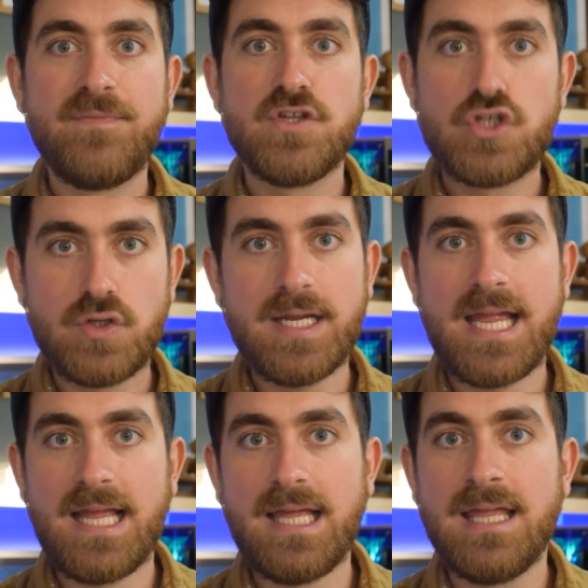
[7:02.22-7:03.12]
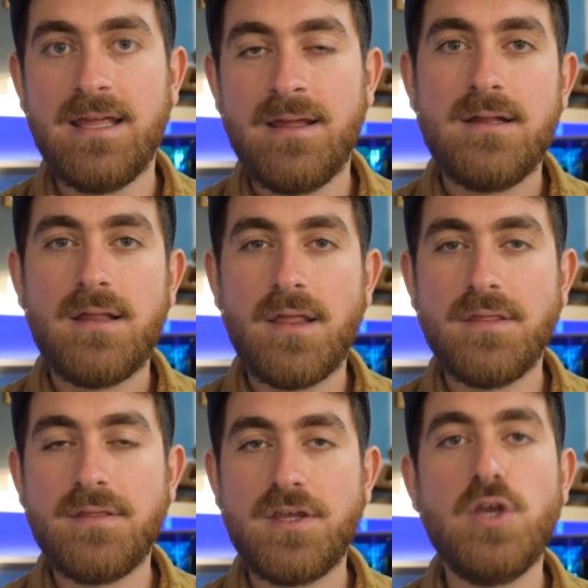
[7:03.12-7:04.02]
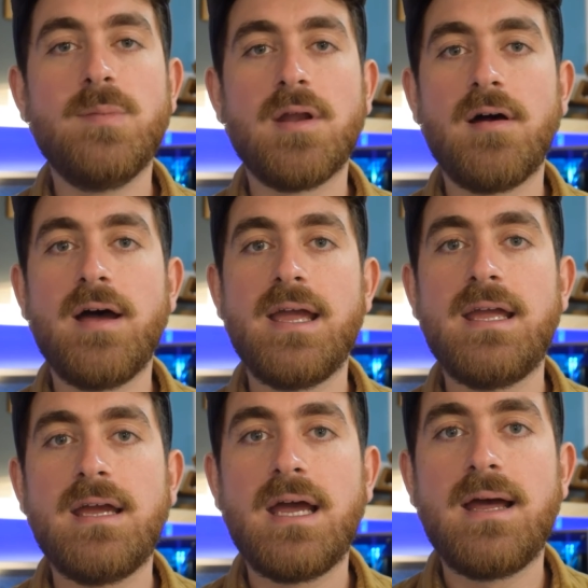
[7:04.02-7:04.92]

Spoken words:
tricking the human eye